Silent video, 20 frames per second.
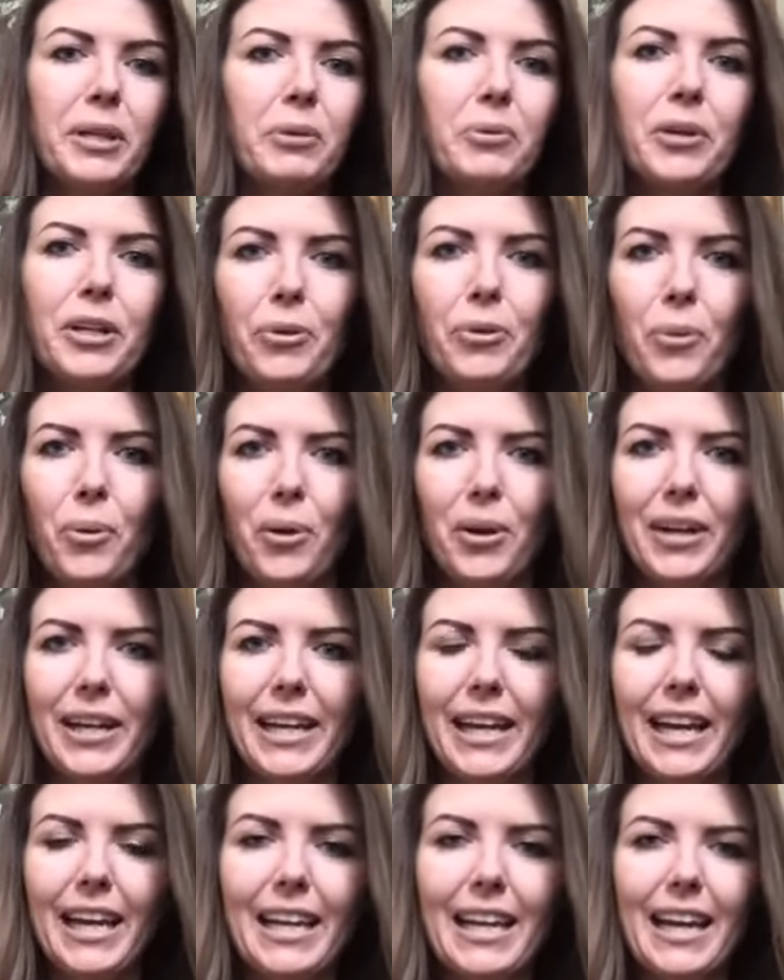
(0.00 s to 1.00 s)
recording
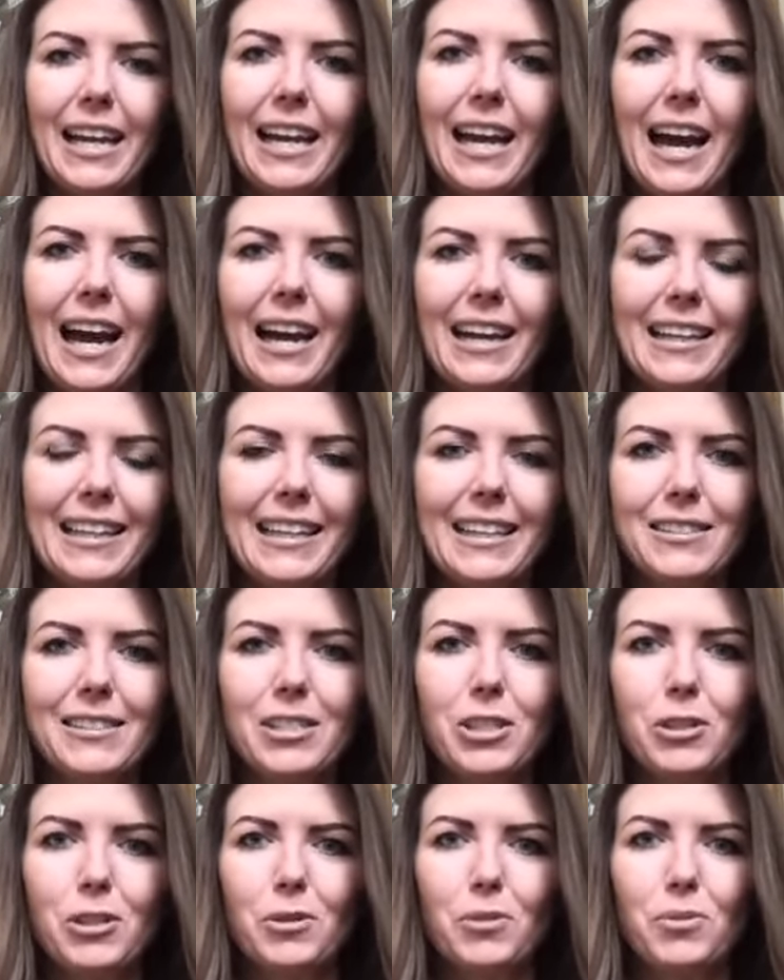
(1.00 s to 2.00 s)
it and adding it
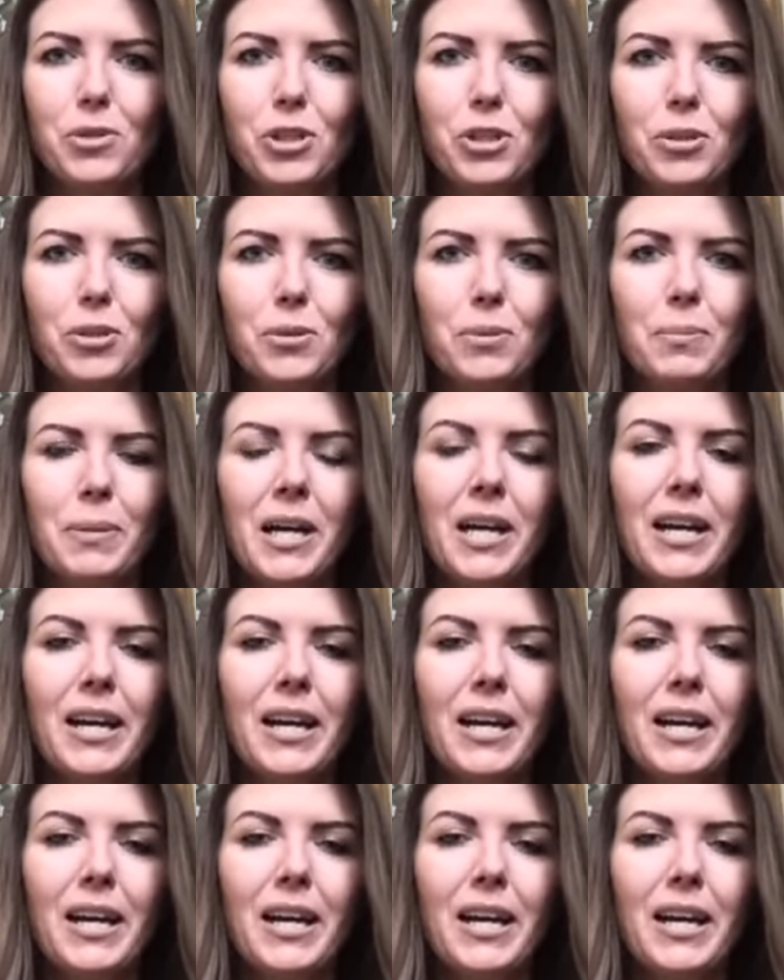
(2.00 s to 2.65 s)
to YouTube,